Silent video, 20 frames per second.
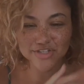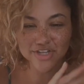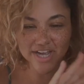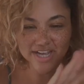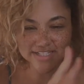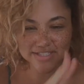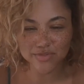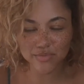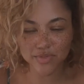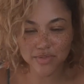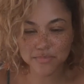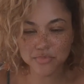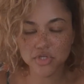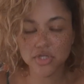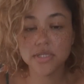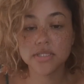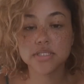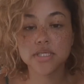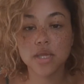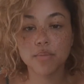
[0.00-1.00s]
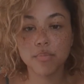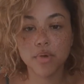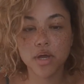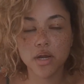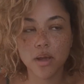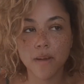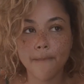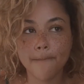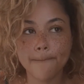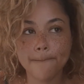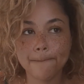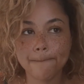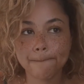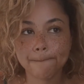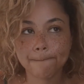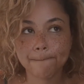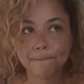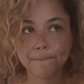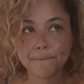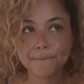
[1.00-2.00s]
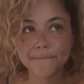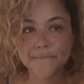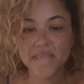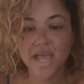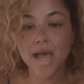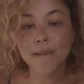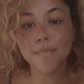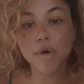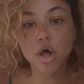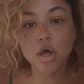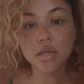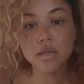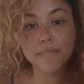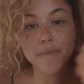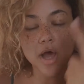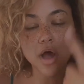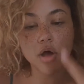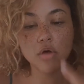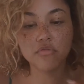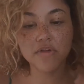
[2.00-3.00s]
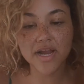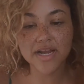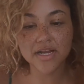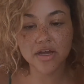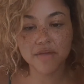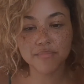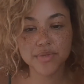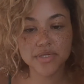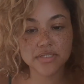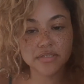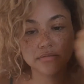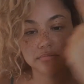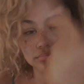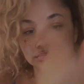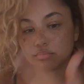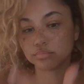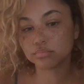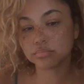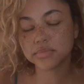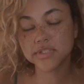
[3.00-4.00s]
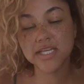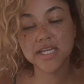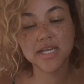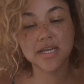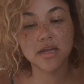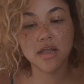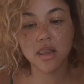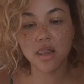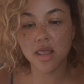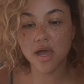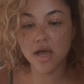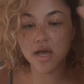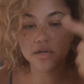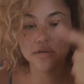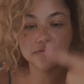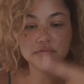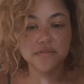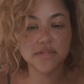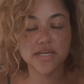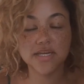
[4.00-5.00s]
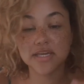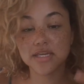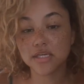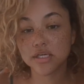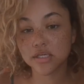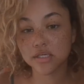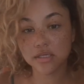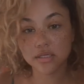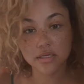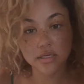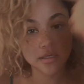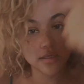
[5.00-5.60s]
You guys know what I'm trying to say. But I'm all about, right now, I've been taking a lot of, like,